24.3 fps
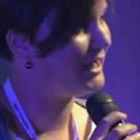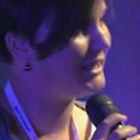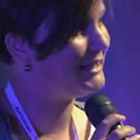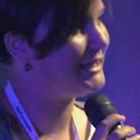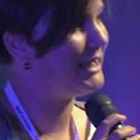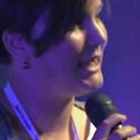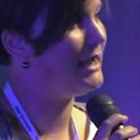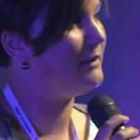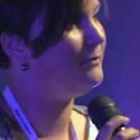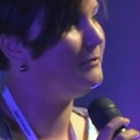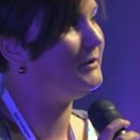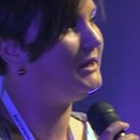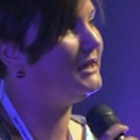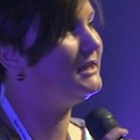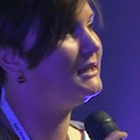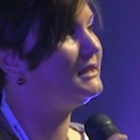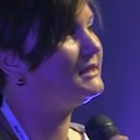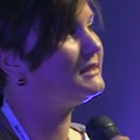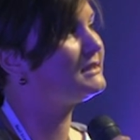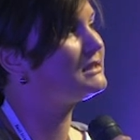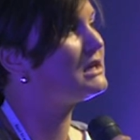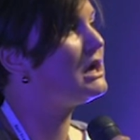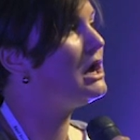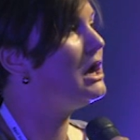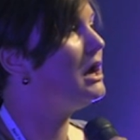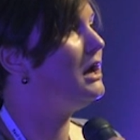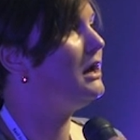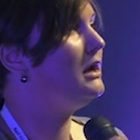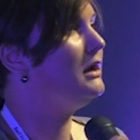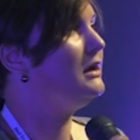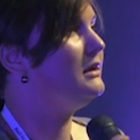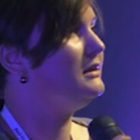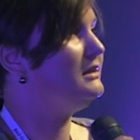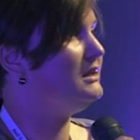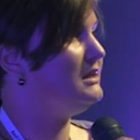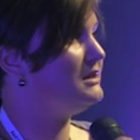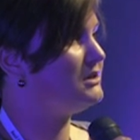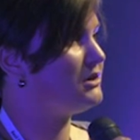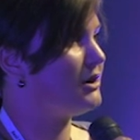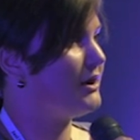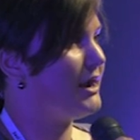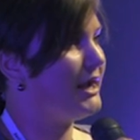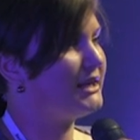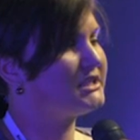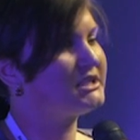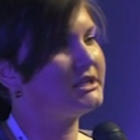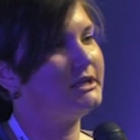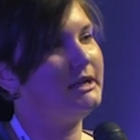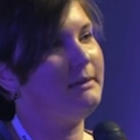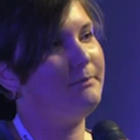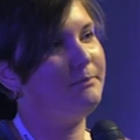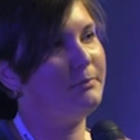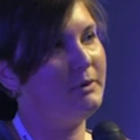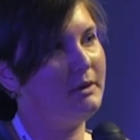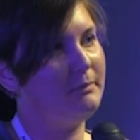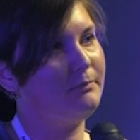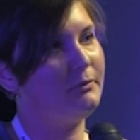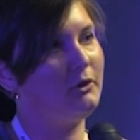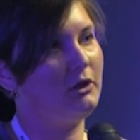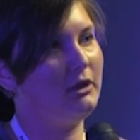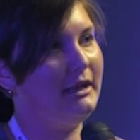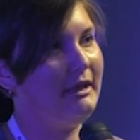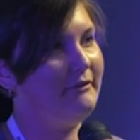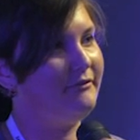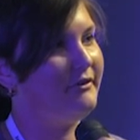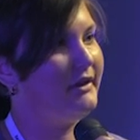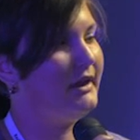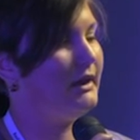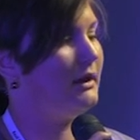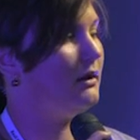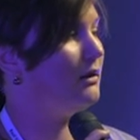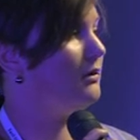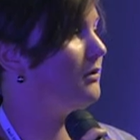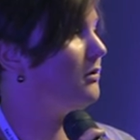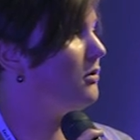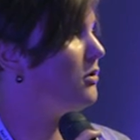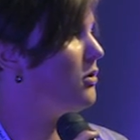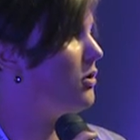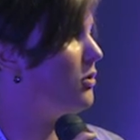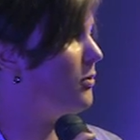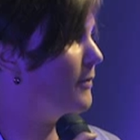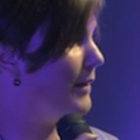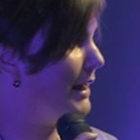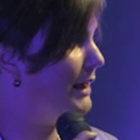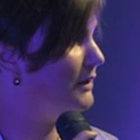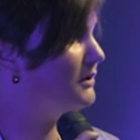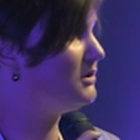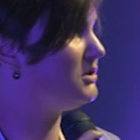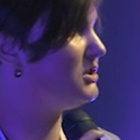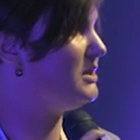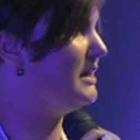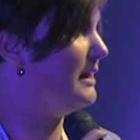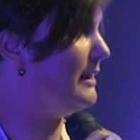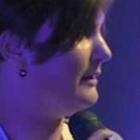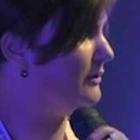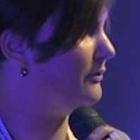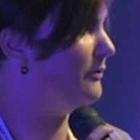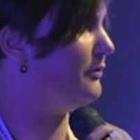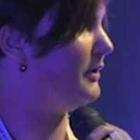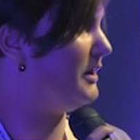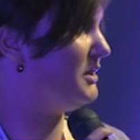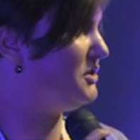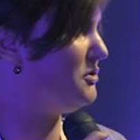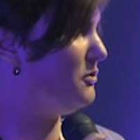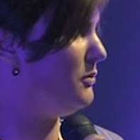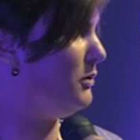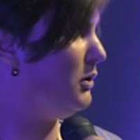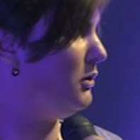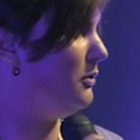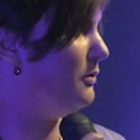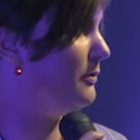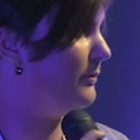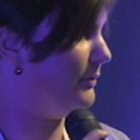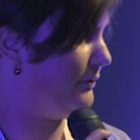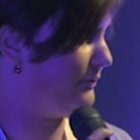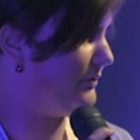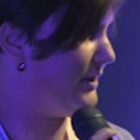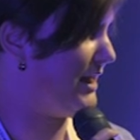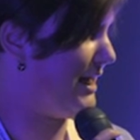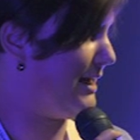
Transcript: by diabetes. These are actually people living around the individual with